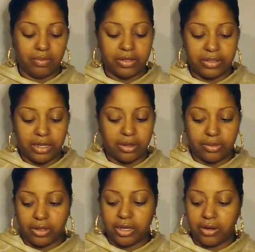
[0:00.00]
Let's take a
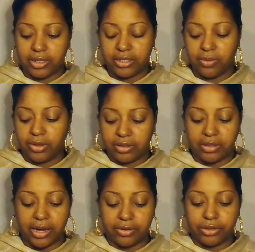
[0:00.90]
look here and see what this
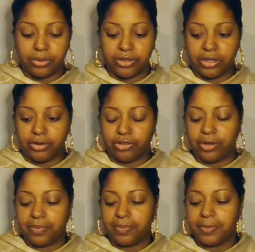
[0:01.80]
Knight of Swords energy